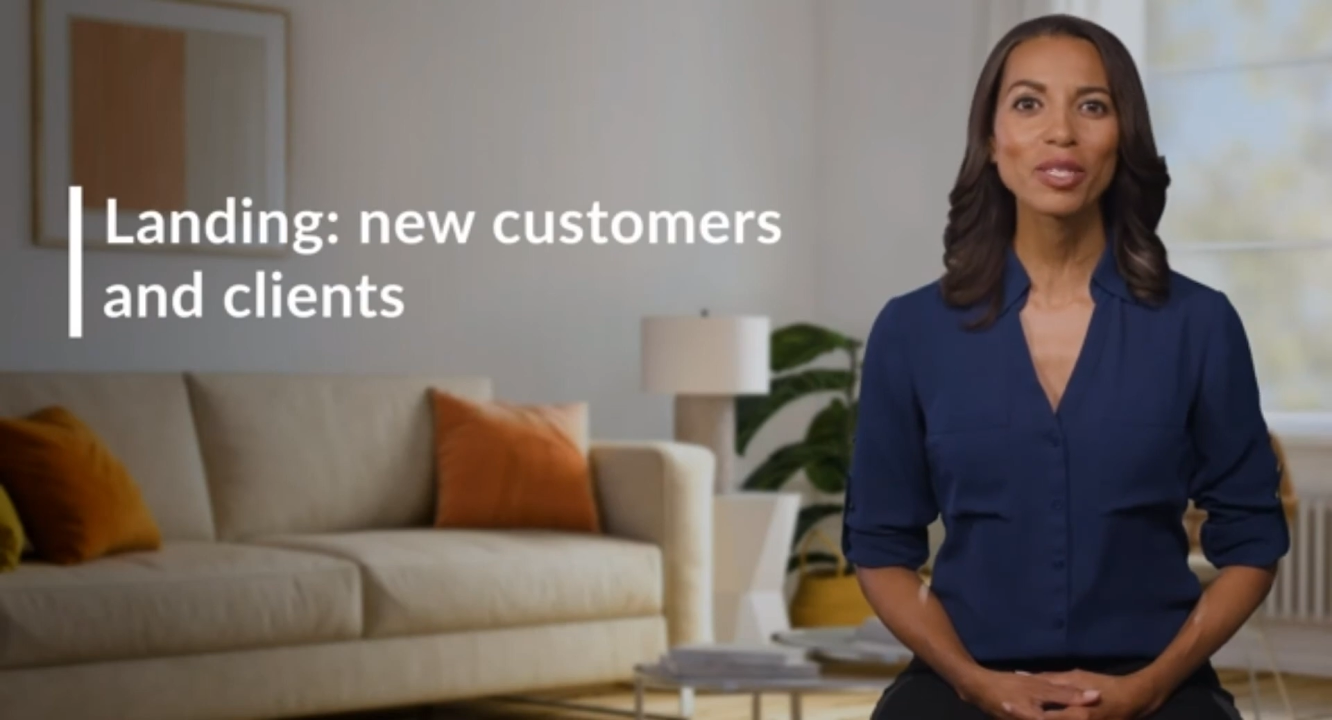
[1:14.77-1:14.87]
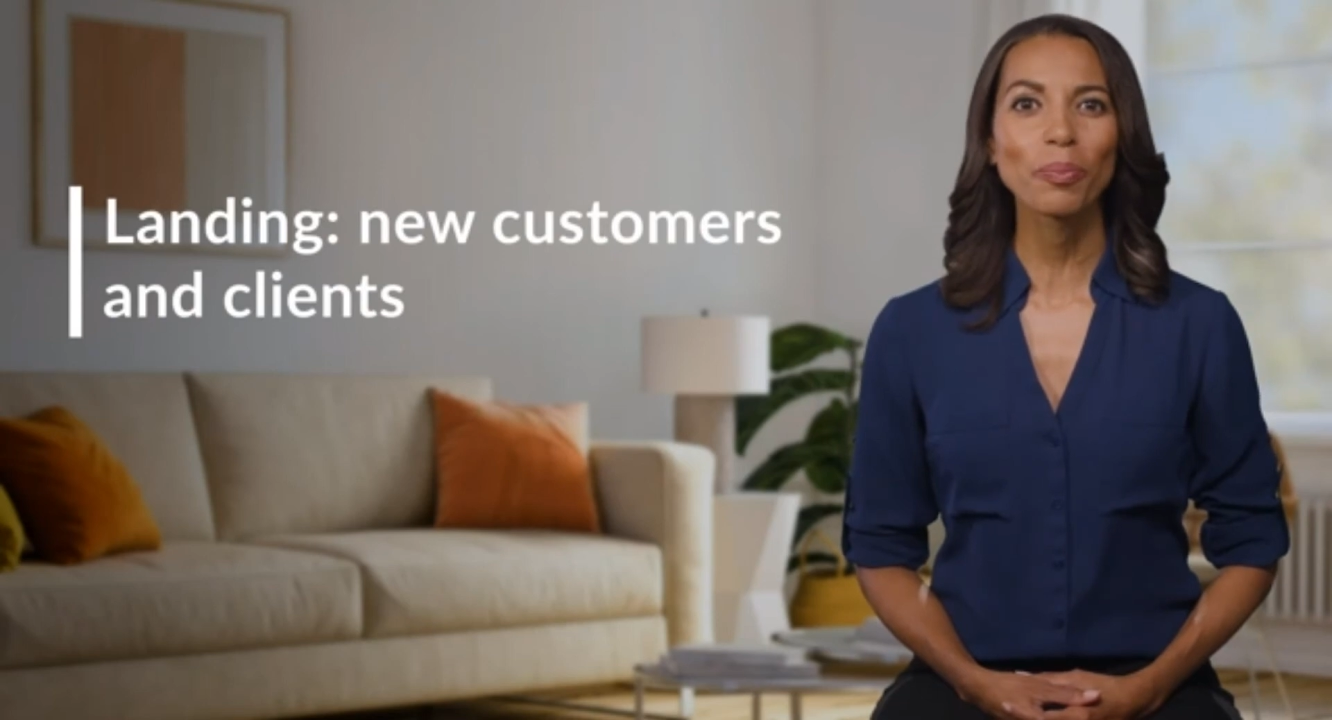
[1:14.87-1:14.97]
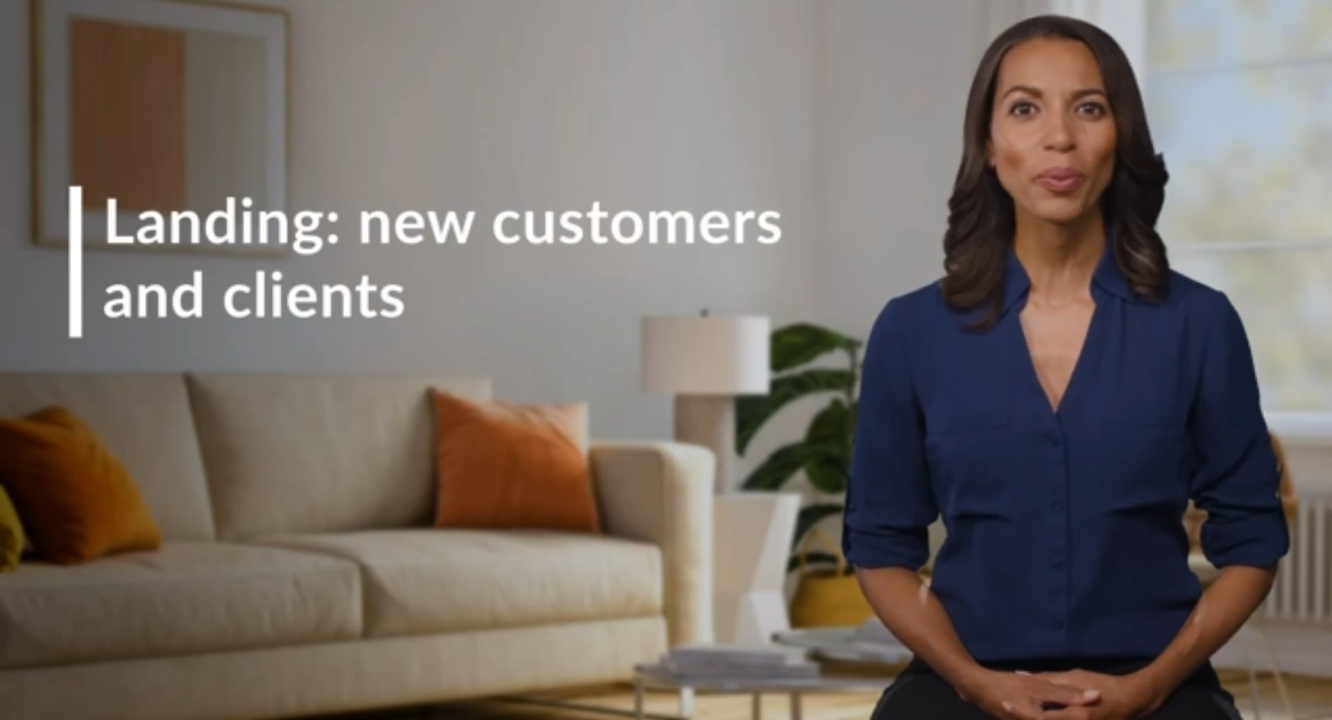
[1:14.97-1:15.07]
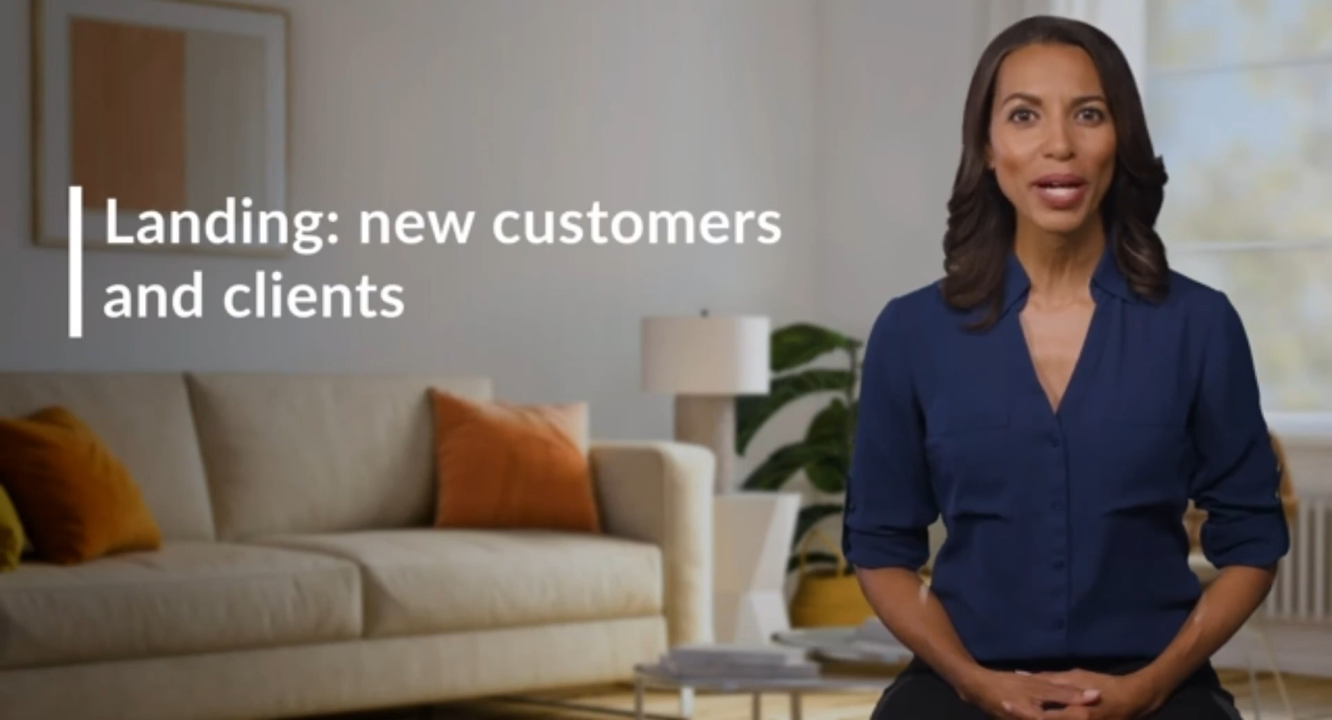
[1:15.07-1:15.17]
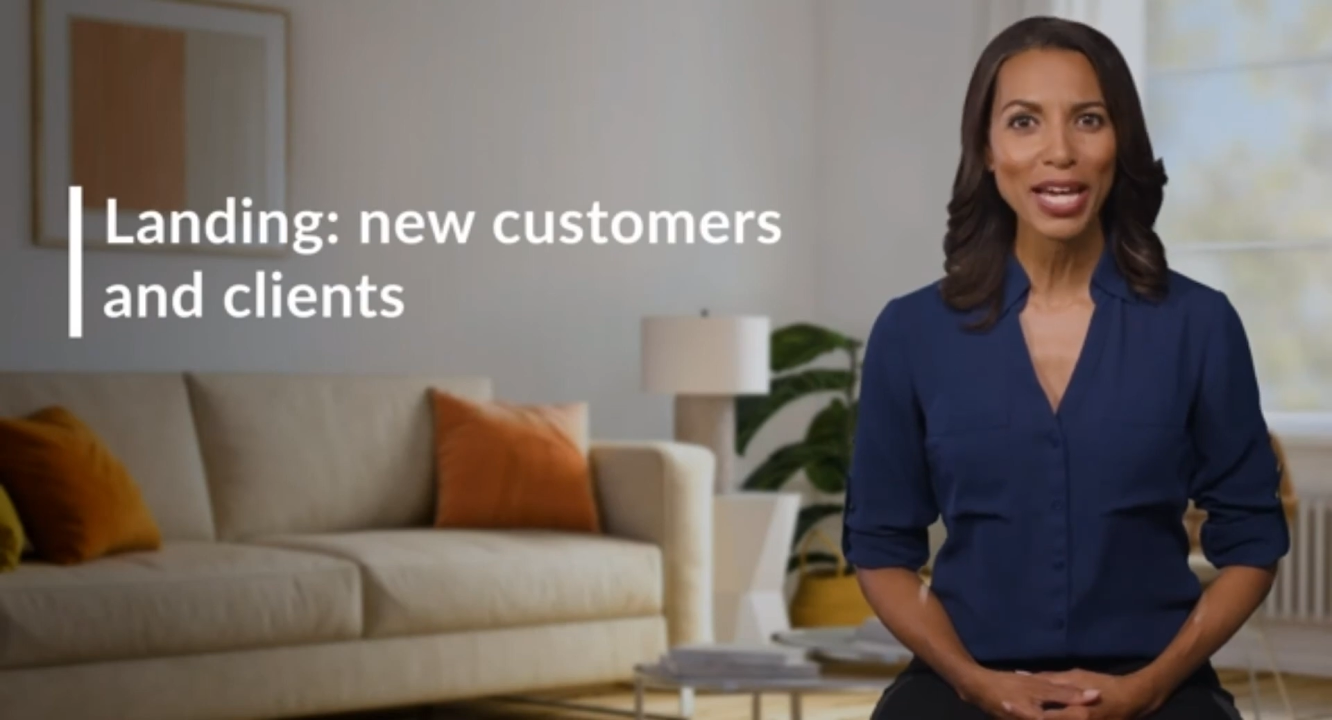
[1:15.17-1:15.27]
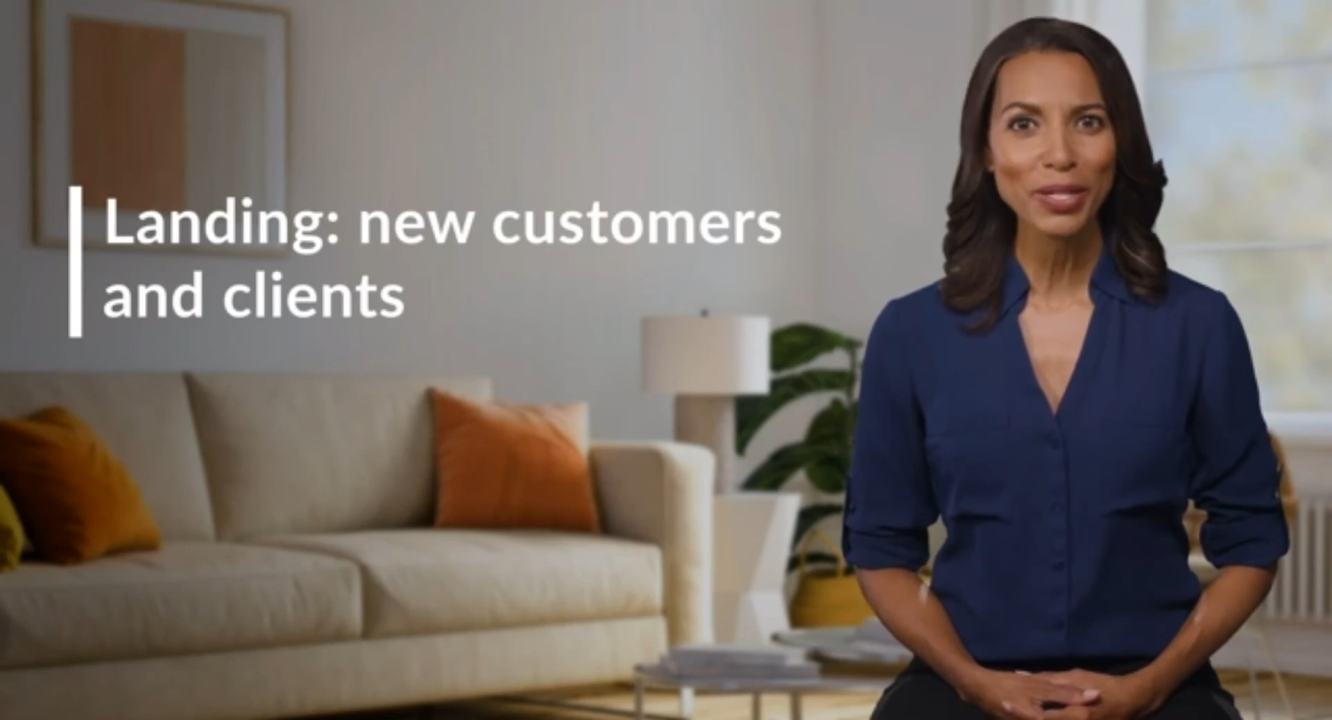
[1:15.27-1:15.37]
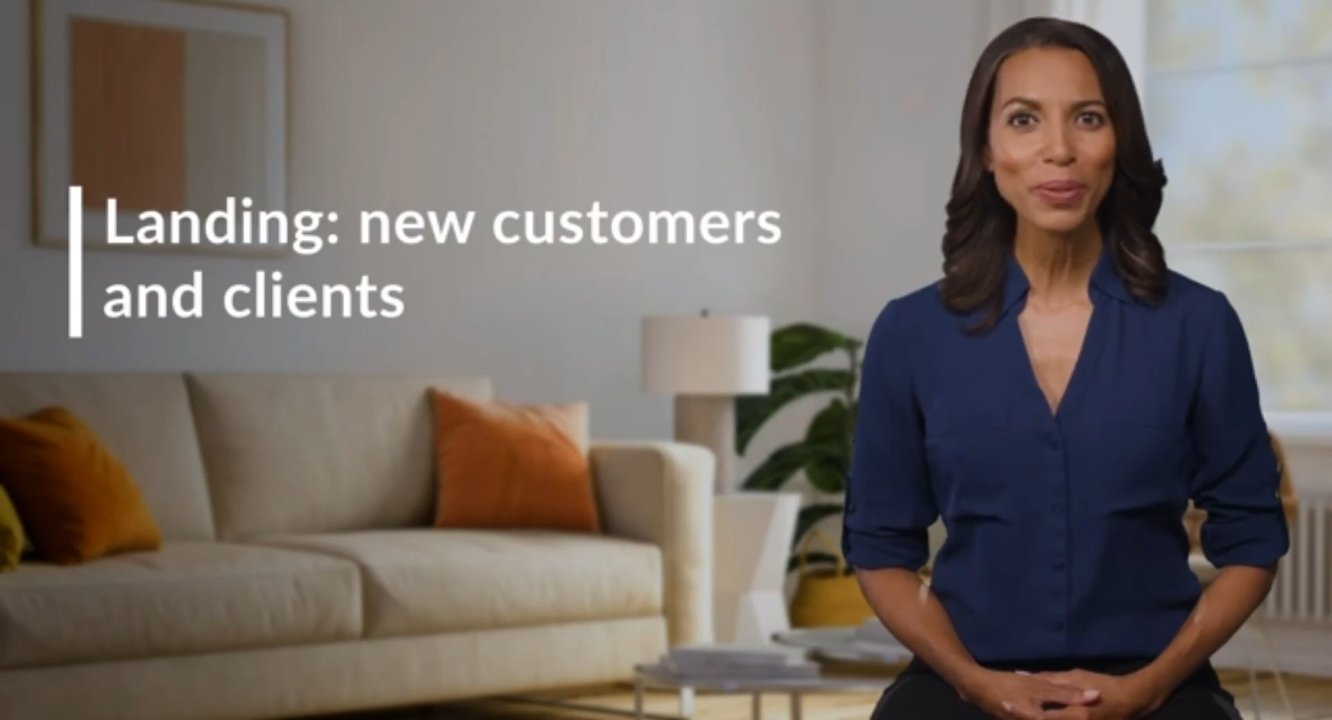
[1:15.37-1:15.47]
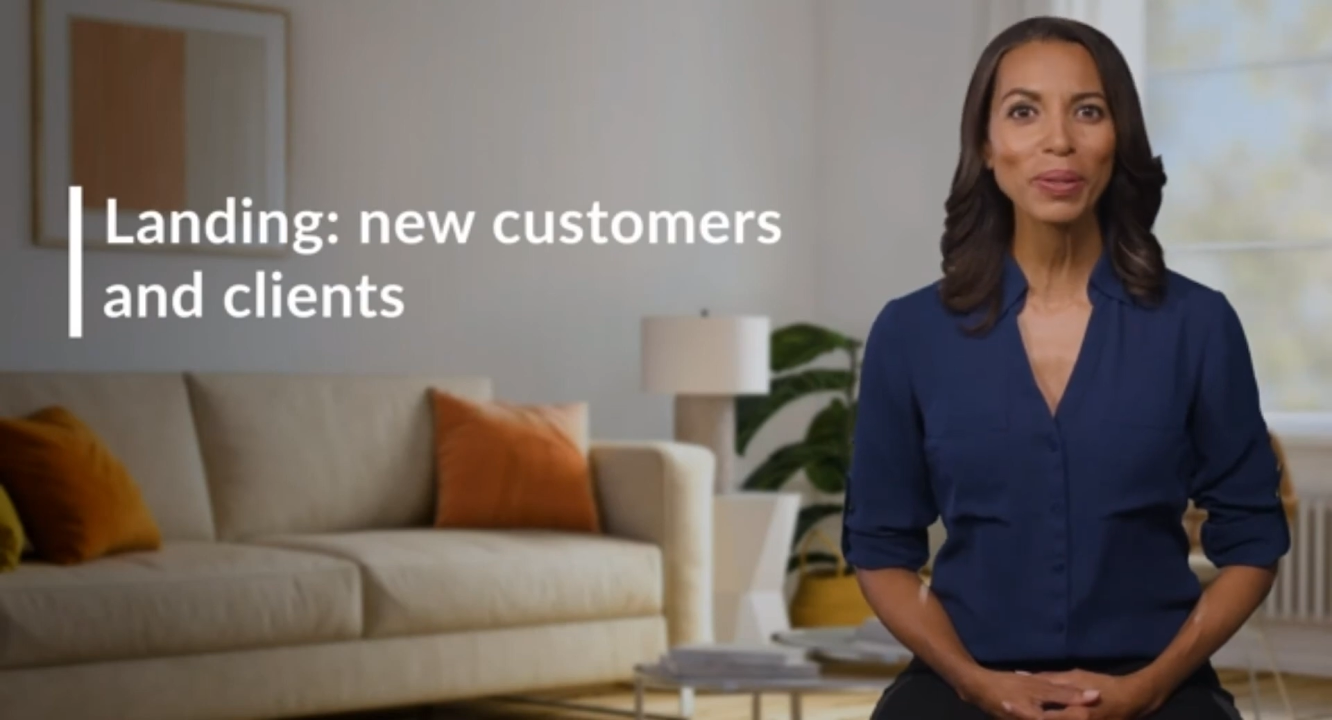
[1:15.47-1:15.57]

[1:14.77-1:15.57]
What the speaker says: to brand new